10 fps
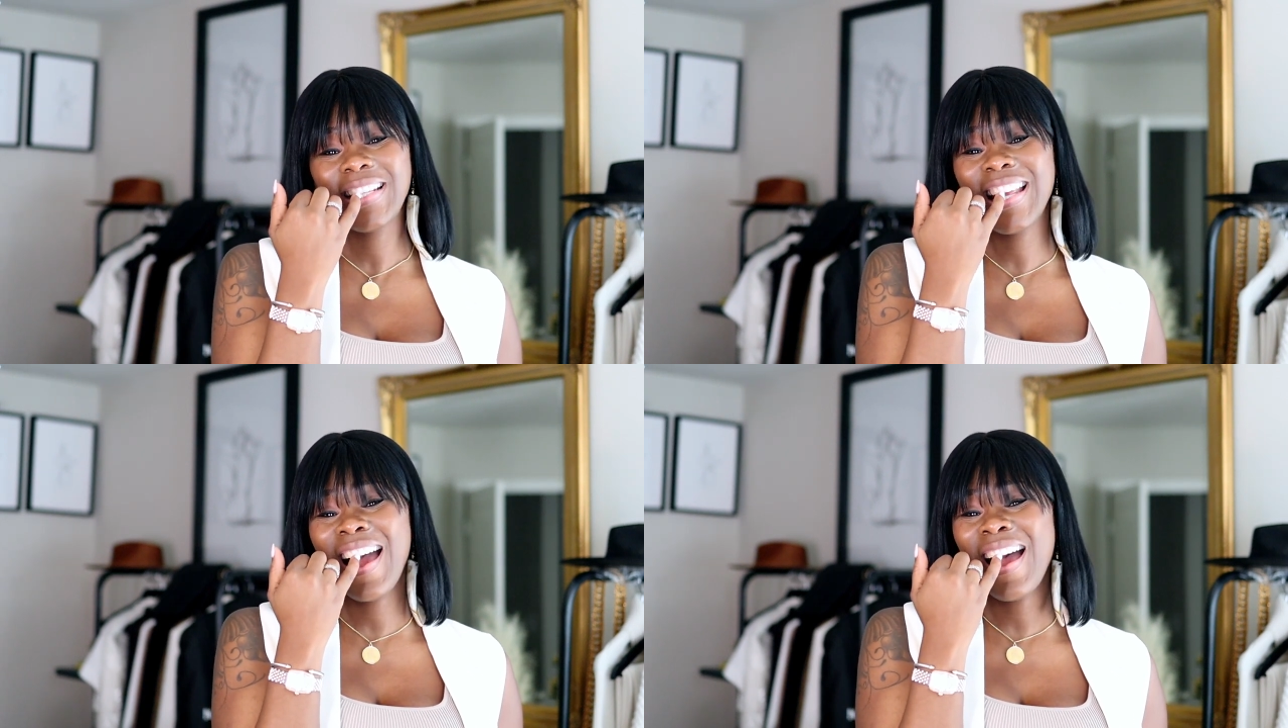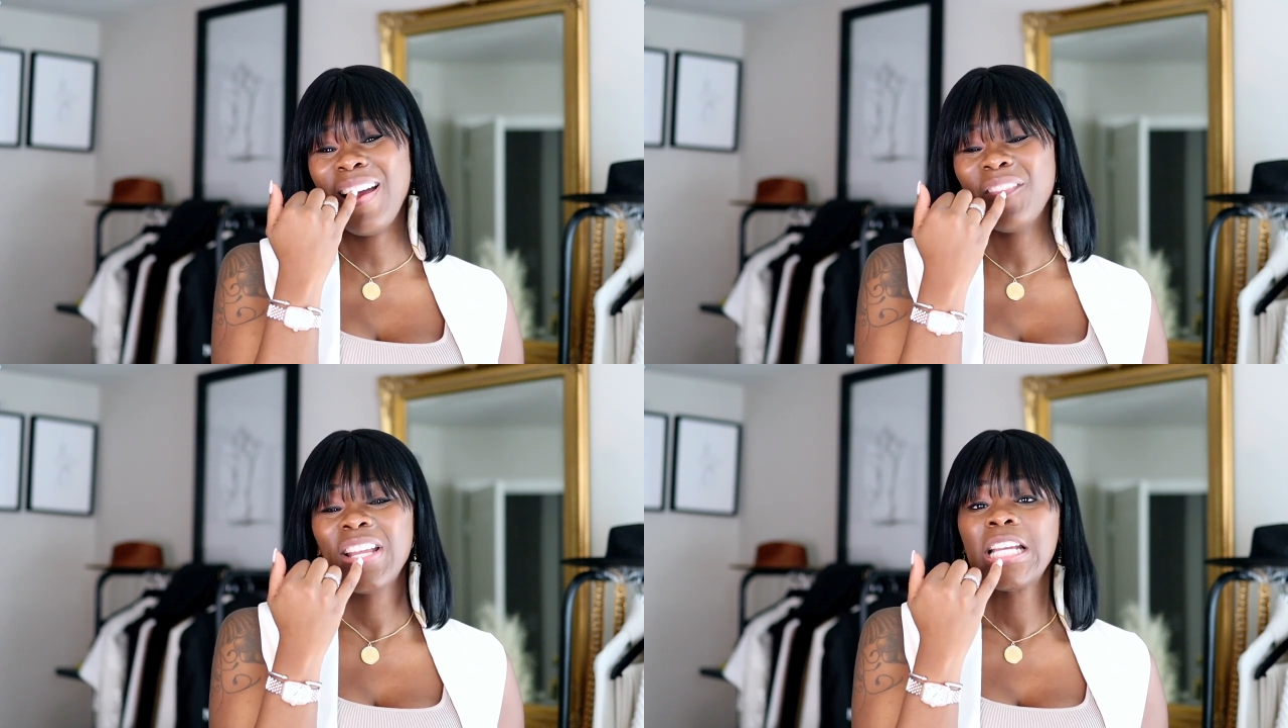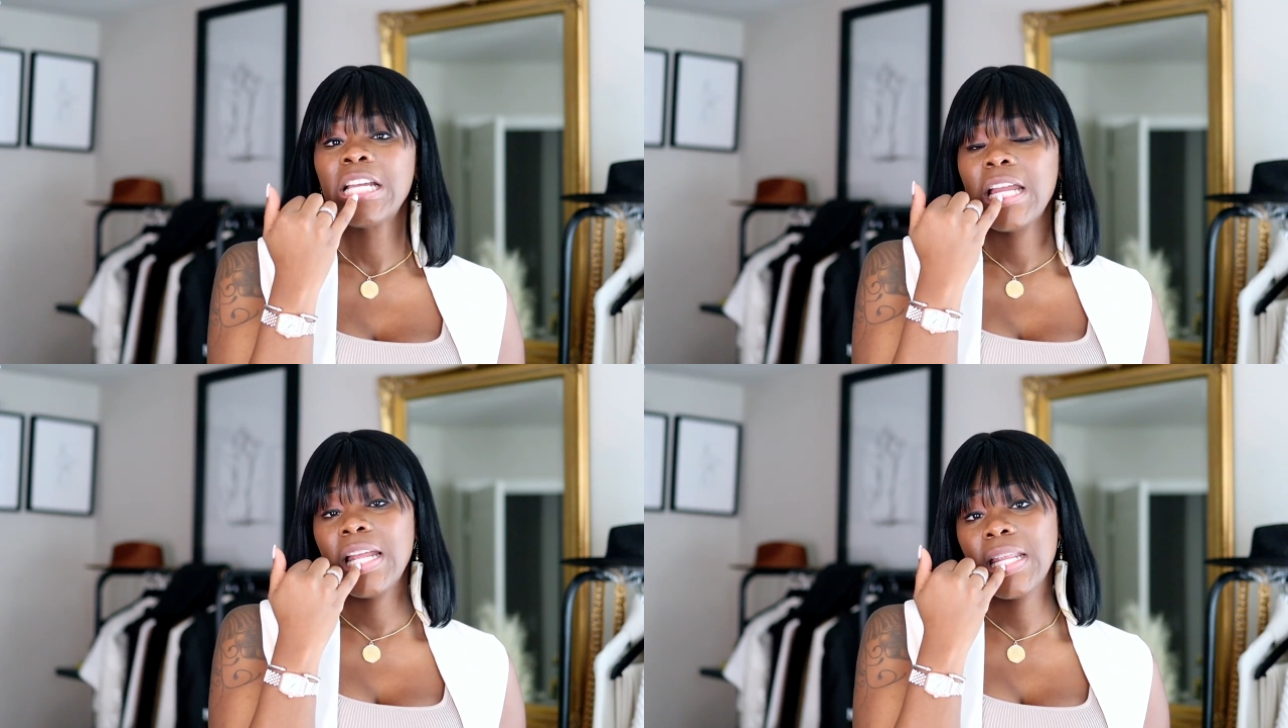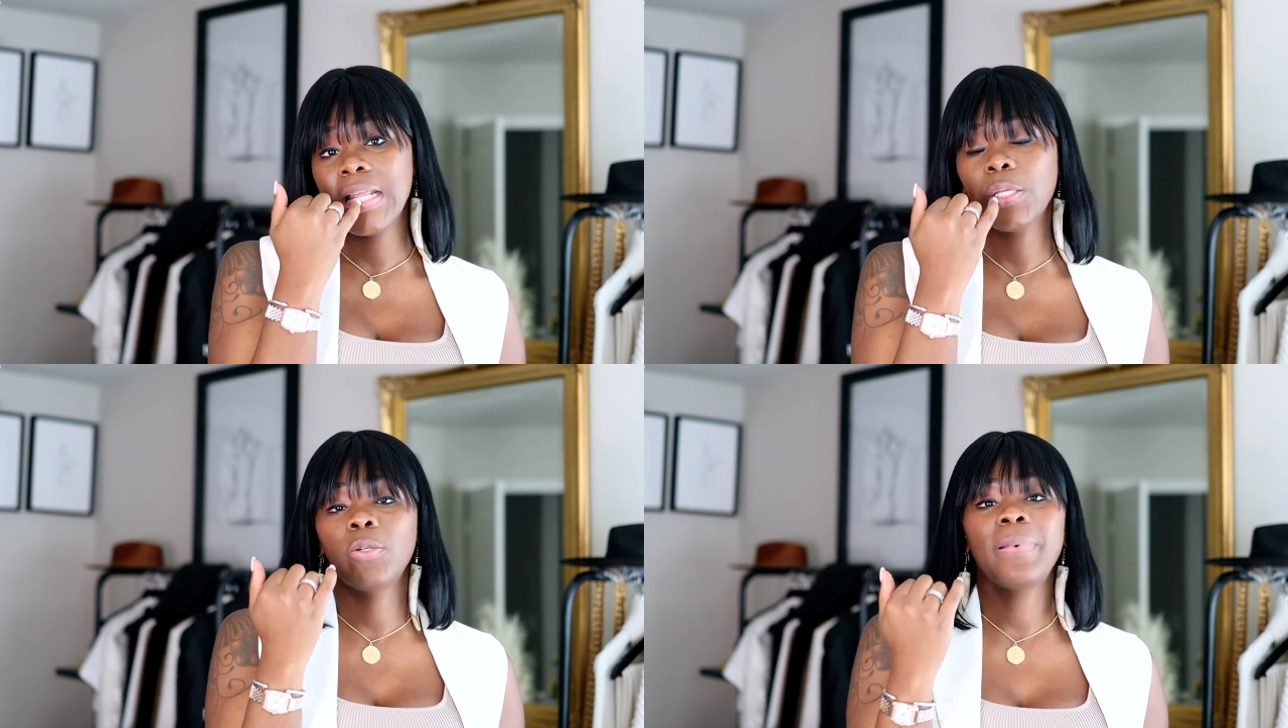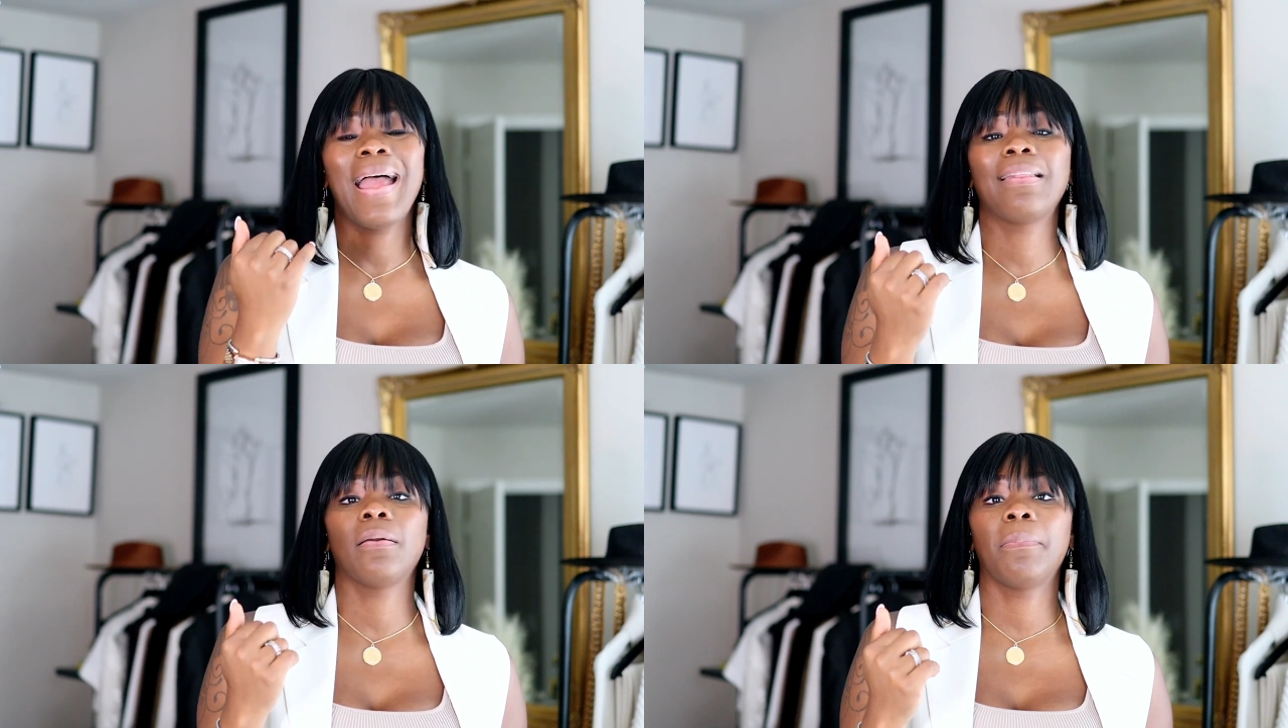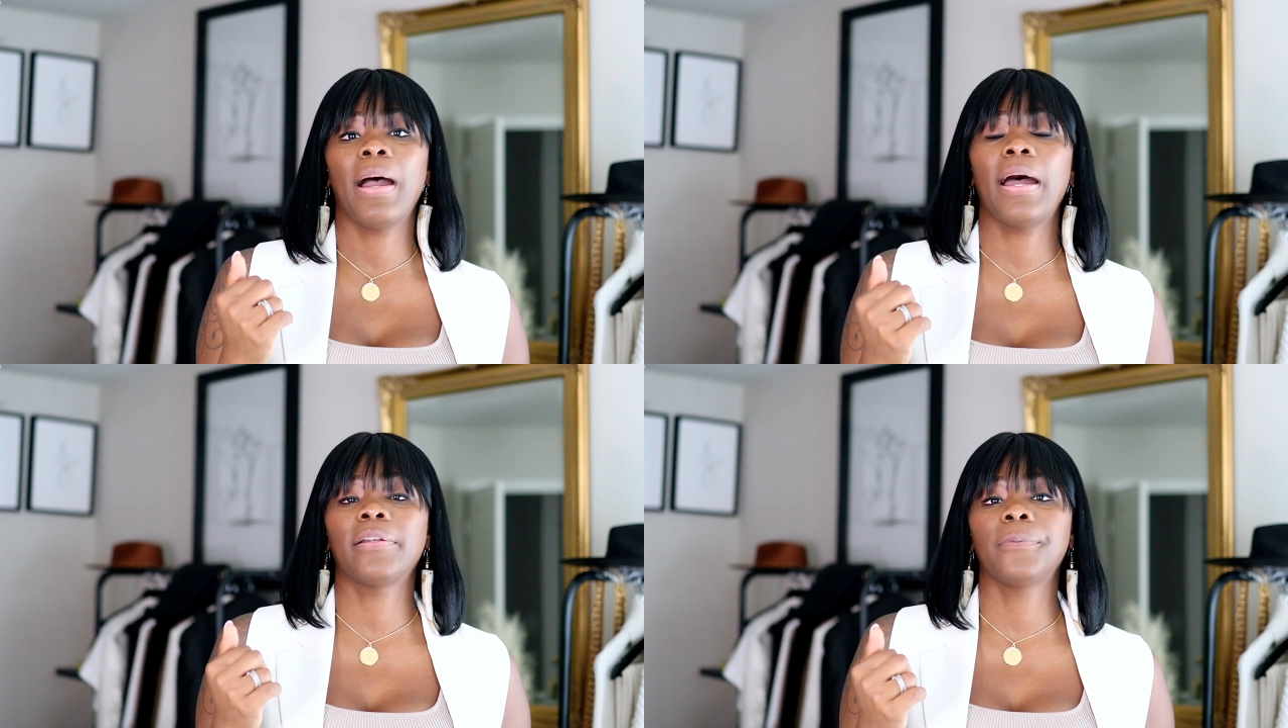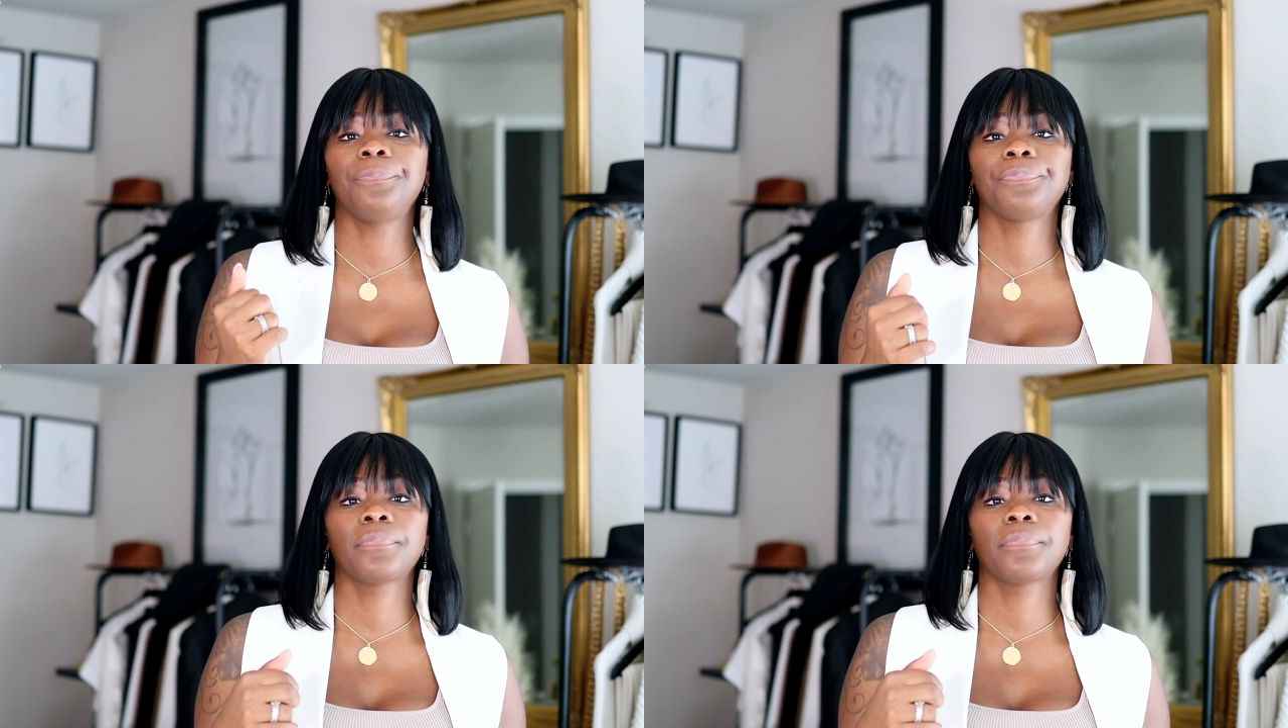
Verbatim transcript: top and then a little bit at the bottom